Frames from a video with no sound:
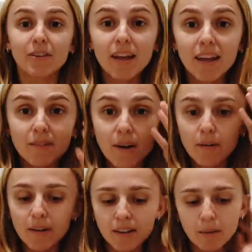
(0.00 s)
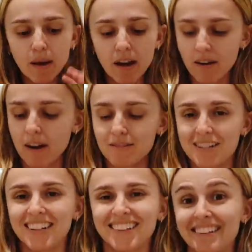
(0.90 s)
you hear Rowan in the
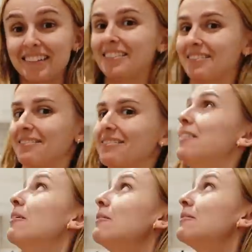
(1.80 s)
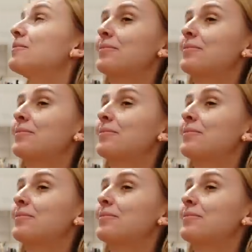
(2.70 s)
background? Ooh.